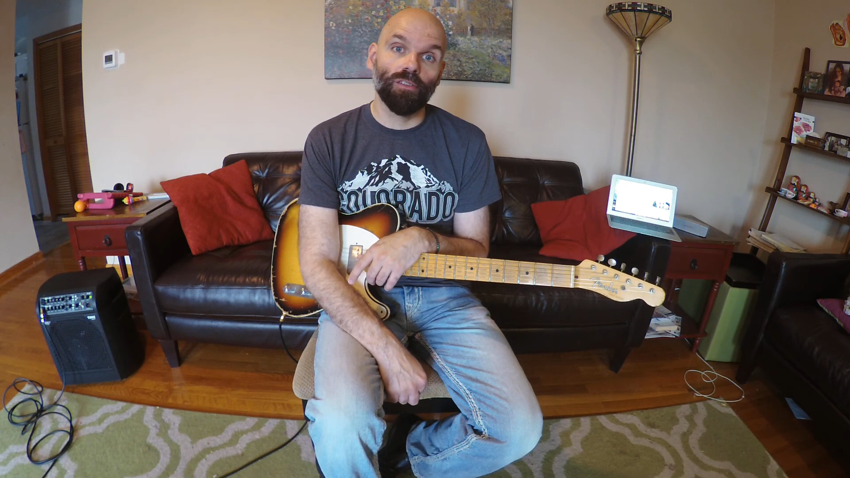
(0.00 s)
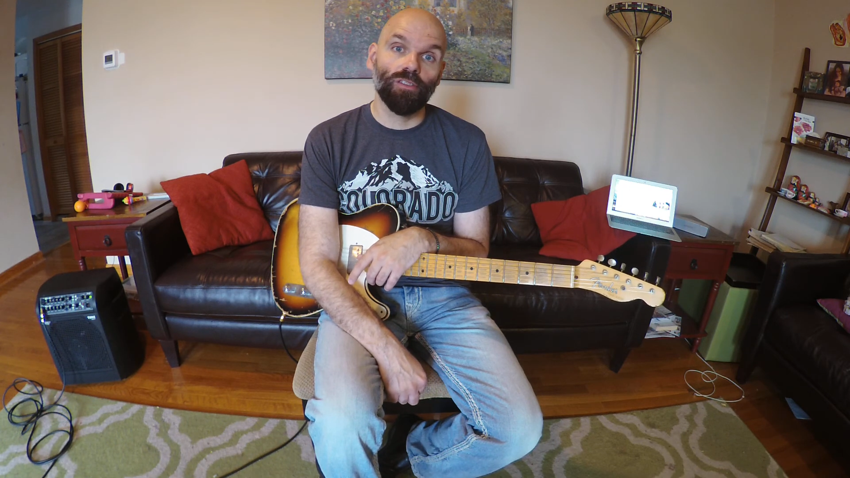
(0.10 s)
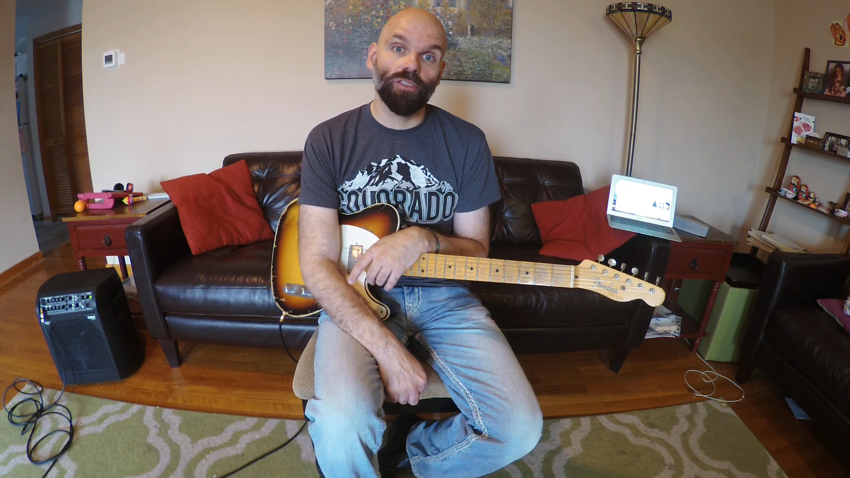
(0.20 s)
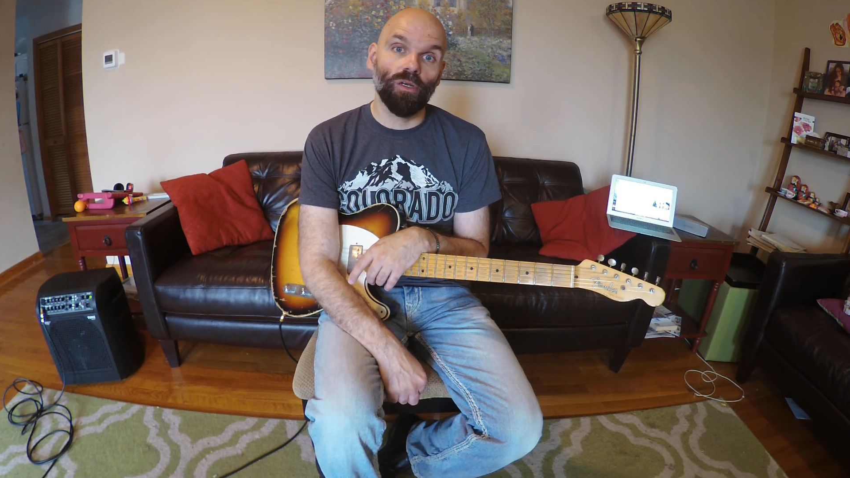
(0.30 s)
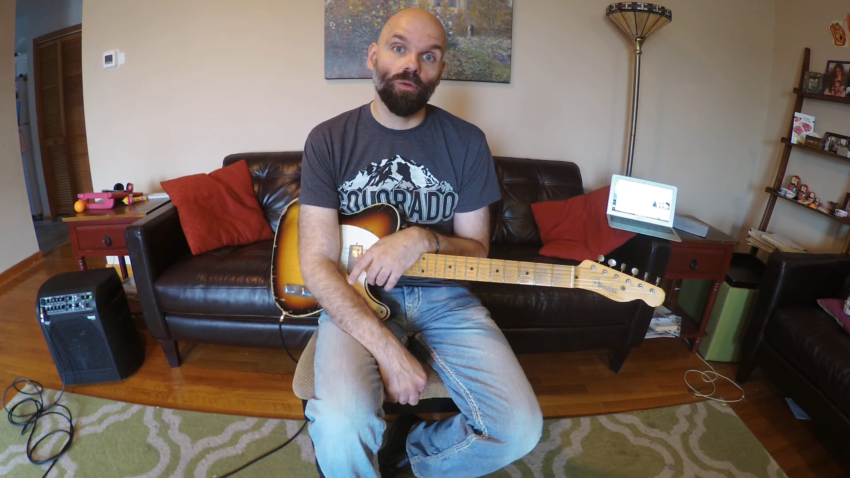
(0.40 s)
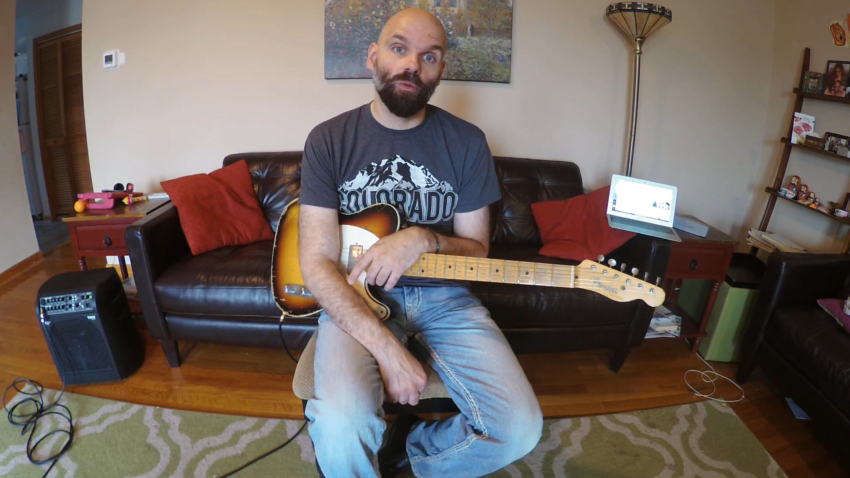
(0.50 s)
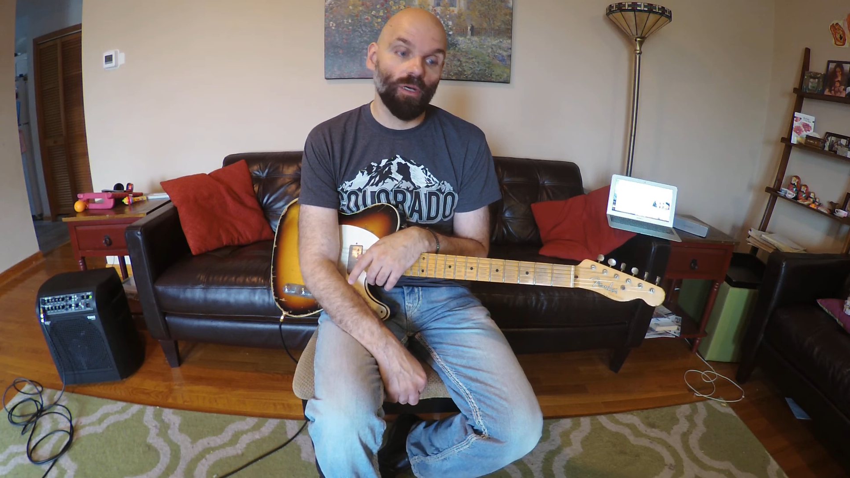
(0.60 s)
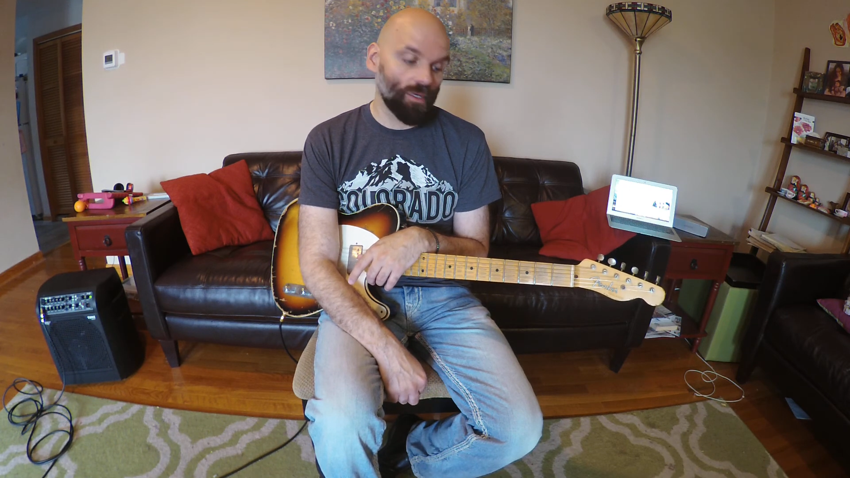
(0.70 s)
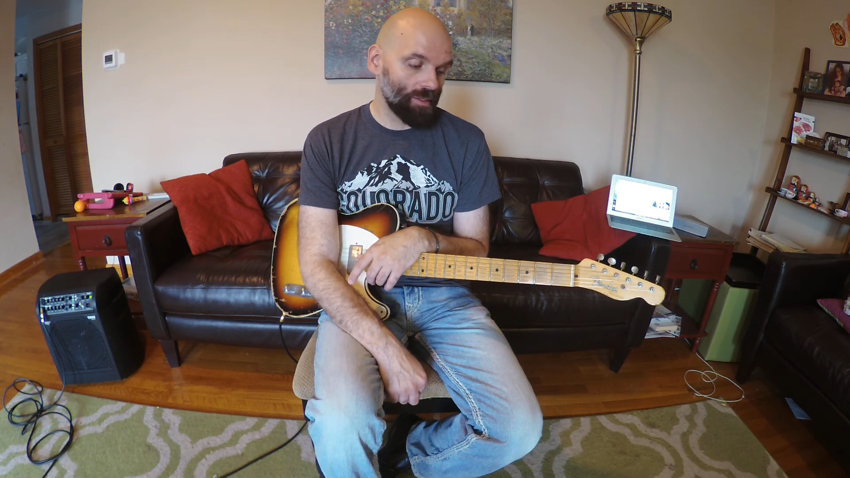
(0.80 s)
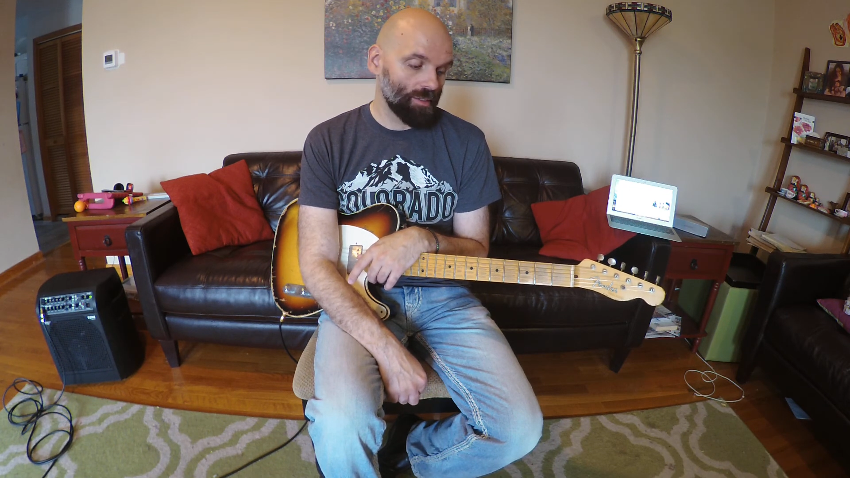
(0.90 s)
So
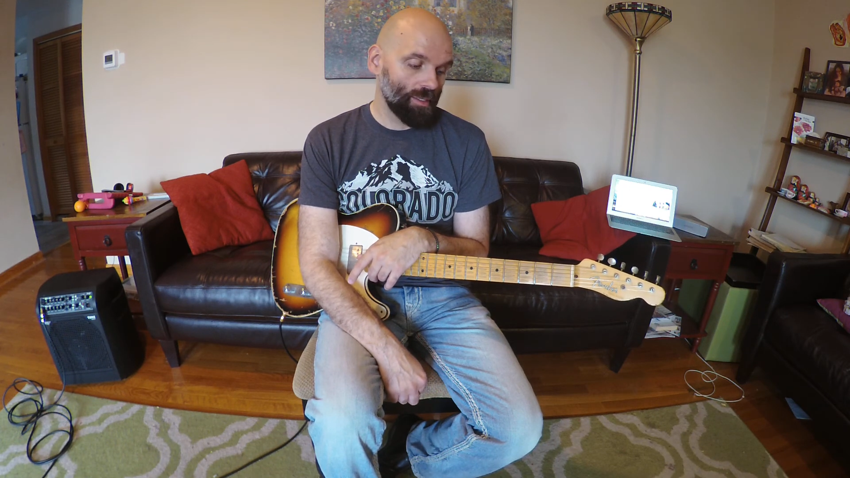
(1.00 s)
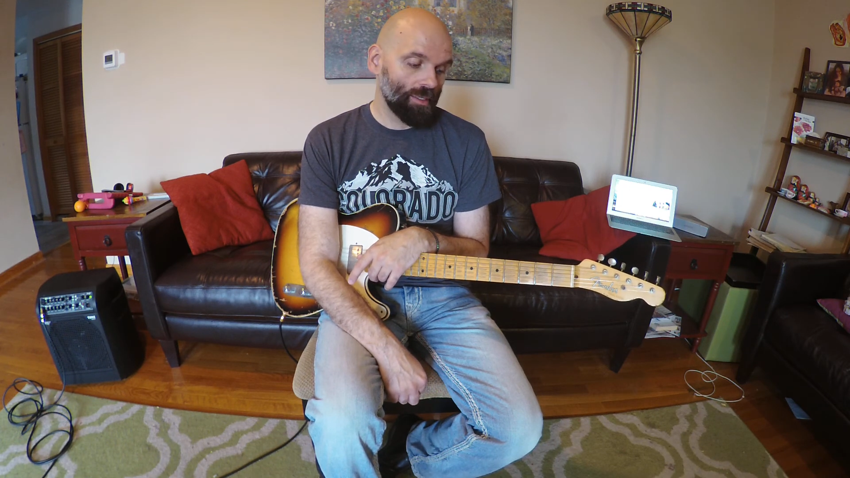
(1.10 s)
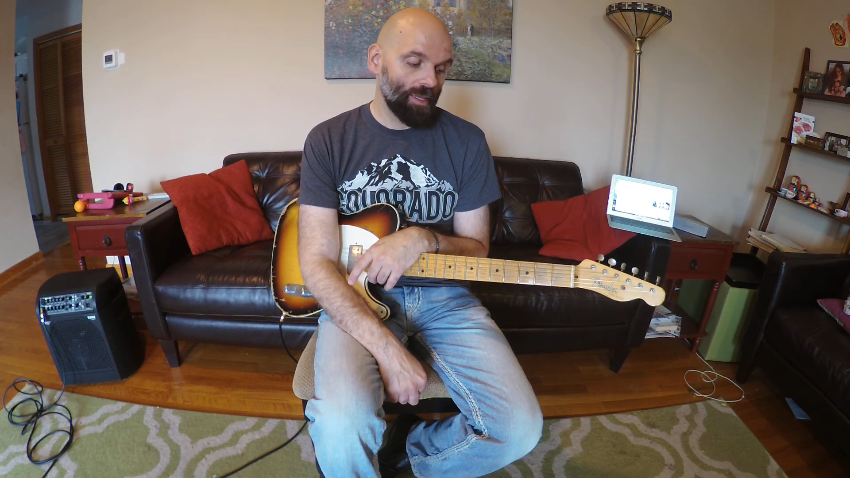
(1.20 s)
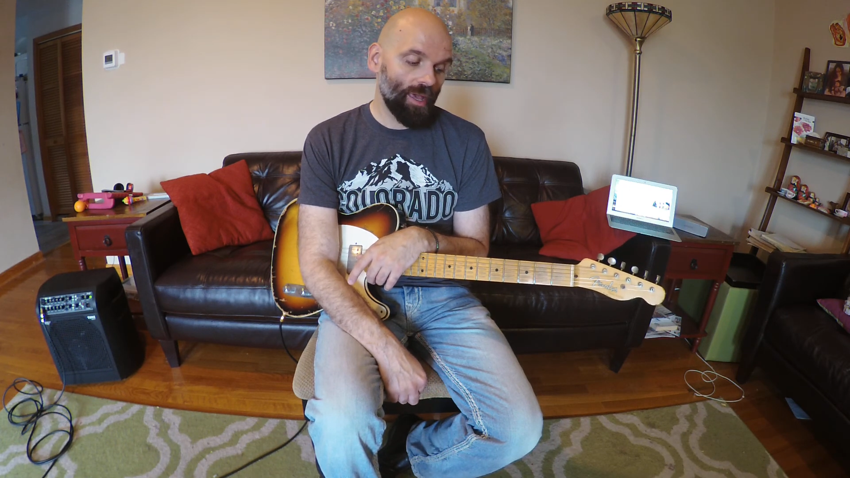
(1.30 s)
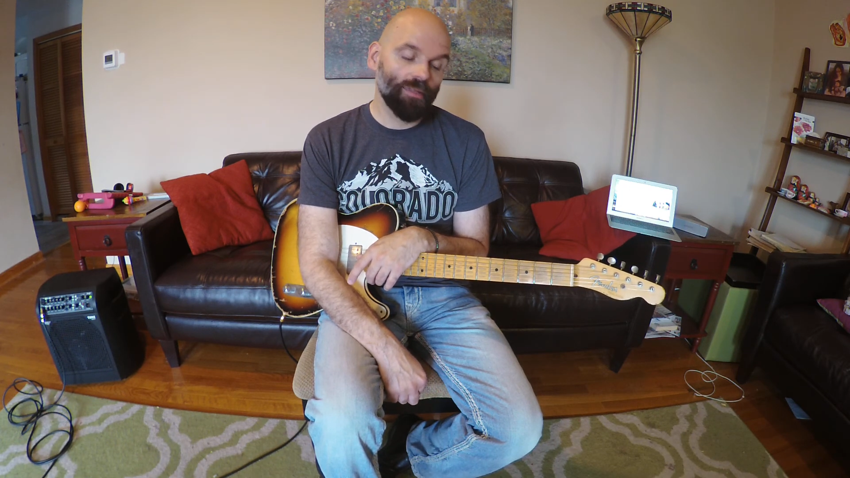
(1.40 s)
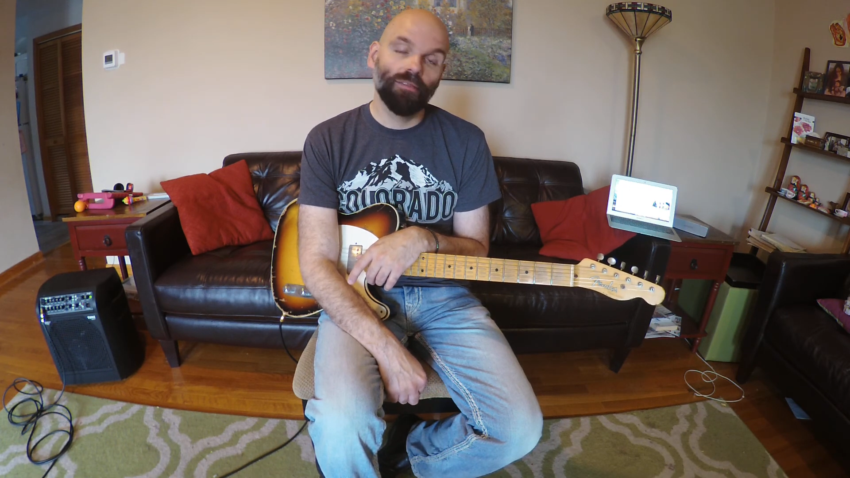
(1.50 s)
uh, yeah,